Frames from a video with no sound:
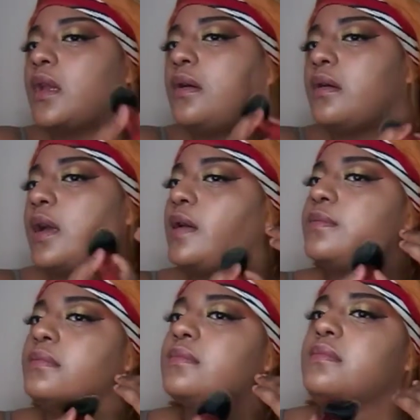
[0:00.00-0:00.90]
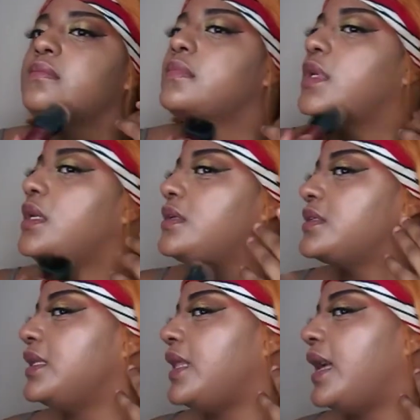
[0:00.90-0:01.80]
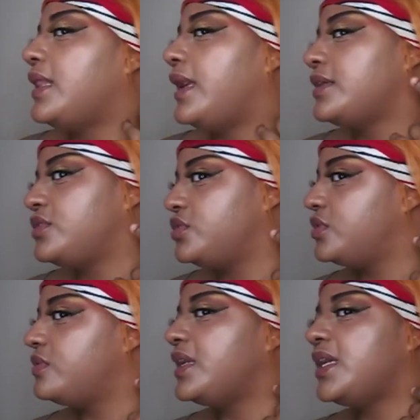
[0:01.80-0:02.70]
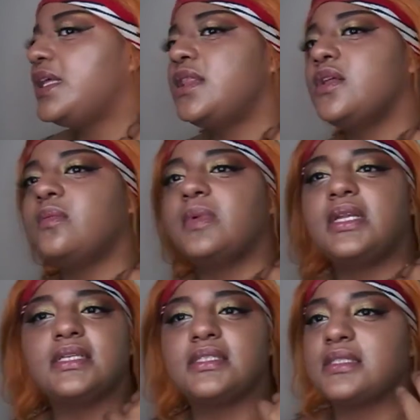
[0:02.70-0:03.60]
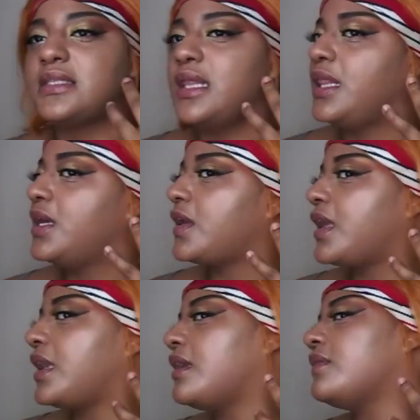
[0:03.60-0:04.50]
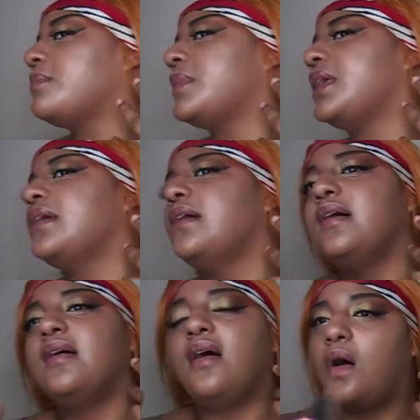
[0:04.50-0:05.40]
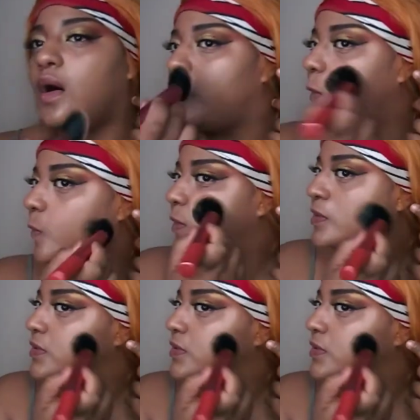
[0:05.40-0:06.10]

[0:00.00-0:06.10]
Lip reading: Okay. And you see that like dewy, luminous look it gives me all over the